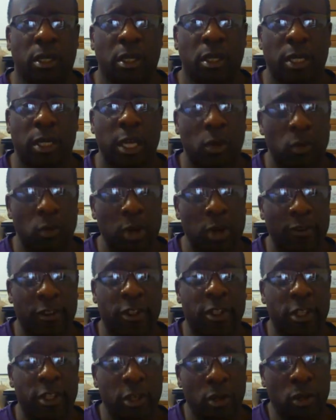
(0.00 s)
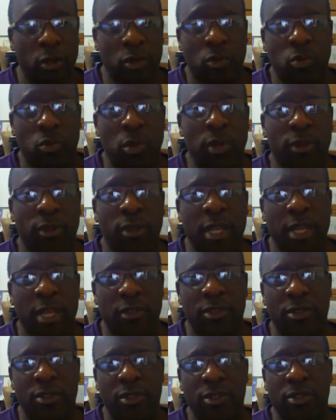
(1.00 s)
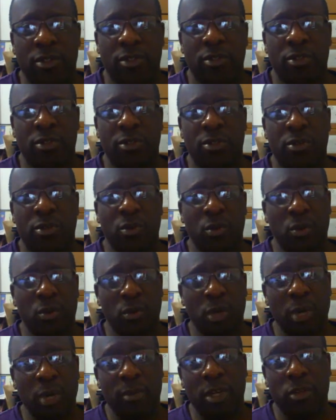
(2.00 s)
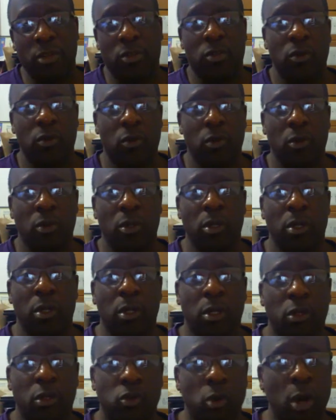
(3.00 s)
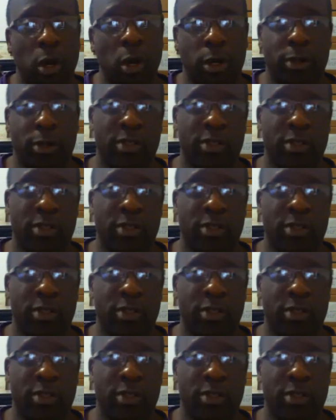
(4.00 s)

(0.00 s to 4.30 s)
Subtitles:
Now, Revit deals with not just two-dimensional drawings.